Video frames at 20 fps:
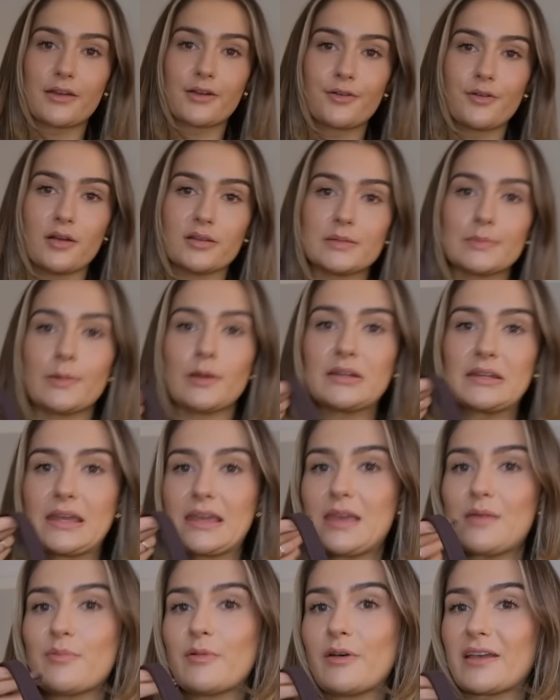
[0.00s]
a
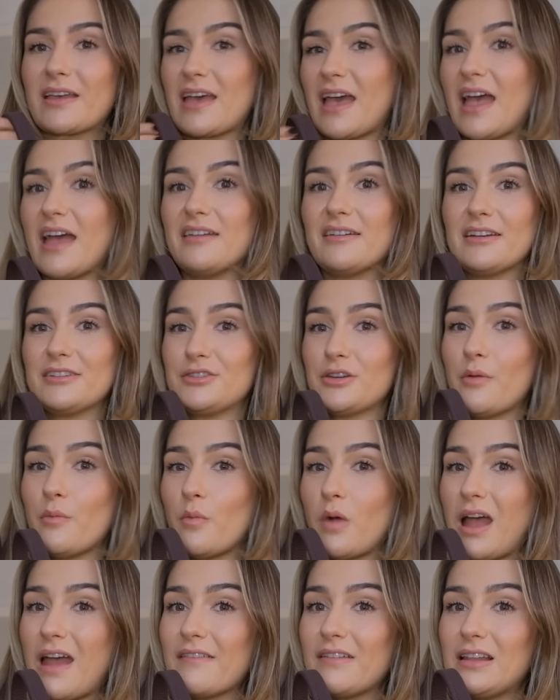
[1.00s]
crossbody, but again, I don't
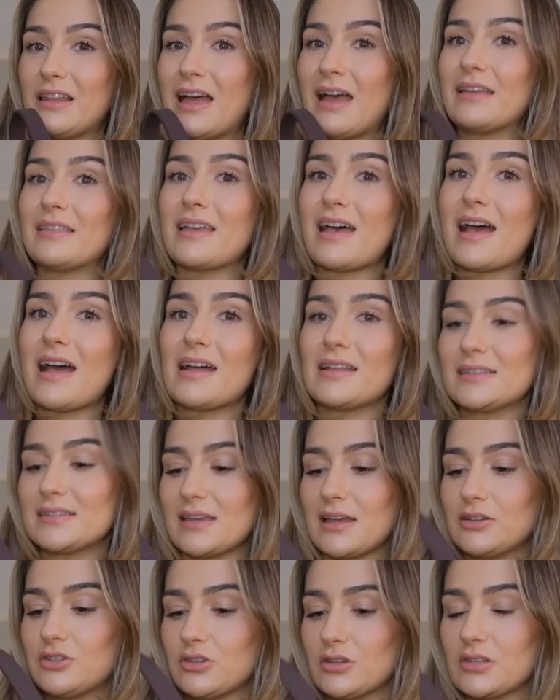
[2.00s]
wear it like that.
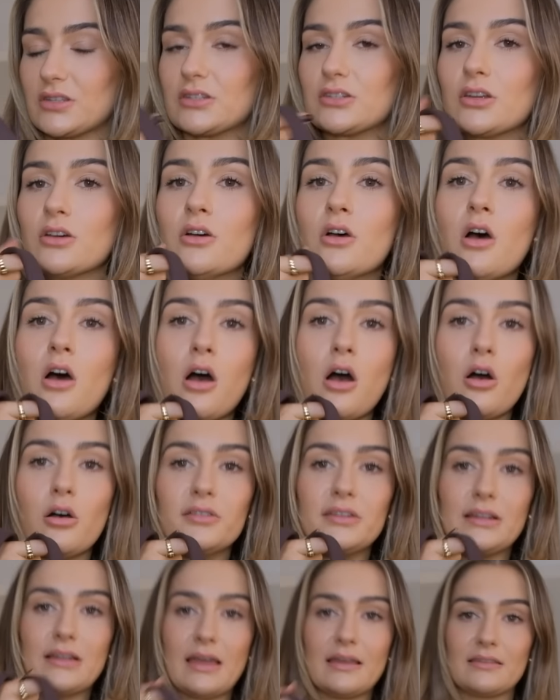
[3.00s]
I just hold
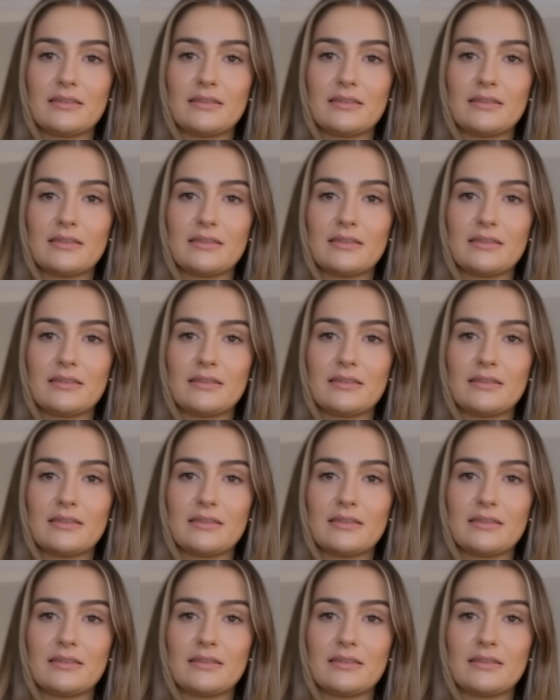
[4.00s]
it like